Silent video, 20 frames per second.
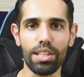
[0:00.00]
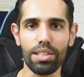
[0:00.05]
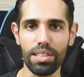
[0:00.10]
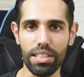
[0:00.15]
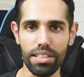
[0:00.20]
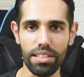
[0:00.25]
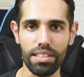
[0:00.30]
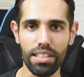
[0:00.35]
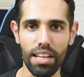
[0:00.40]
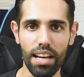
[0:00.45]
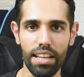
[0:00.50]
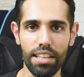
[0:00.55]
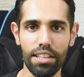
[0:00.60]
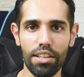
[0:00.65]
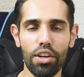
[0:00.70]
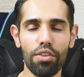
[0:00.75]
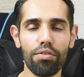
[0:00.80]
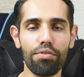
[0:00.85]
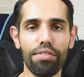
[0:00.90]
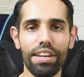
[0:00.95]
is the sign
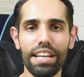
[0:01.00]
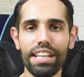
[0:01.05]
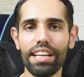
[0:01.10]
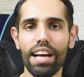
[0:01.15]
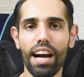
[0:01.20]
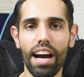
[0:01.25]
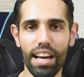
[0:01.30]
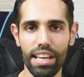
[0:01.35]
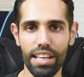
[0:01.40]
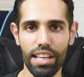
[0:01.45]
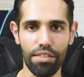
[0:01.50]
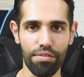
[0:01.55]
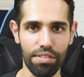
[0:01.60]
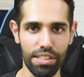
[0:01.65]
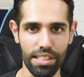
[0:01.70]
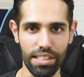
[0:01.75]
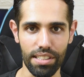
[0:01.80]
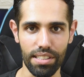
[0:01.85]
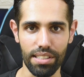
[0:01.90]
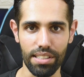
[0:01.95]
of very high
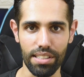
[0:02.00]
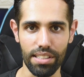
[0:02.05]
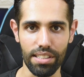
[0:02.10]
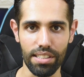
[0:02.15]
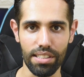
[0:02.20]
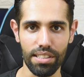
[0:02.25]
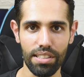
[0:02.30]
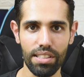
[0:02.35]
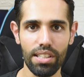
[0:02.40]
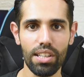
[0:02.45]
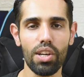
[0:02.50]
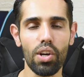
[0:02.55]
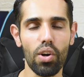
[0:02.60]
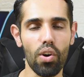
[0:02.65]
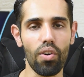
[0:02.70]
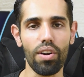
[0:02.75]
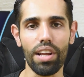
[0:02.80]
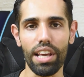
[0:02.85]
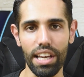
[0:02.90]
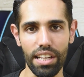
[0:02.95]
efficiency,
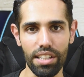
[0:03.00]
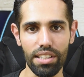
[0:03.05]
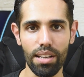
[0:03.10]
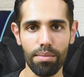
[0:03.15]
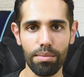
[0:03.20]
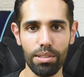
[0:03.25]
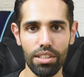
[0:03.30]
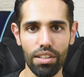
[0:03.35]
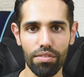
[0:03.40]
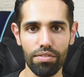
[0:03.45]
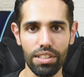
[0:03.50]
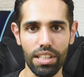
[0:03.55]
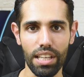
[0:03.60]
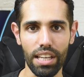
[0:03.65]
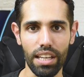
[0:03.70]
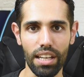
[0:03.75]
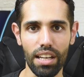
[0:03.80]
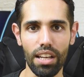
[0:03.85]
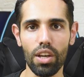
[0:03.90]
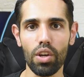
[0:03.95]
or economies of
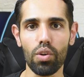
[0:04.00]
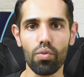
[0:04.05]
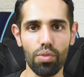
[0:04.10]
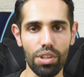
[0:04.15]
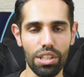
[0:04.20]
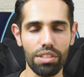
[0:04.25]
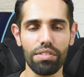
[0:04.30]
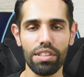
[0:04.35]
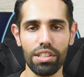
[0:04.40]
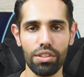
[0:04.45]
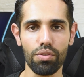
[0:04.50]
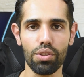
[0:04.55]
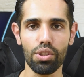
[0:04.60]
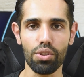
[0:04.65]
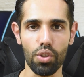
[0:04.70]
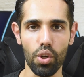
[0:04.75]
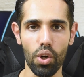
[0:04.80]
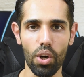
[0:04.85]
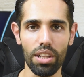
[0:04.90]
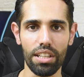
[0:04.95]
scale, whatever you want
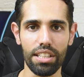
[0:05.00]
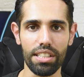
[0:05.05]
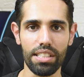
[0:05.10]
to call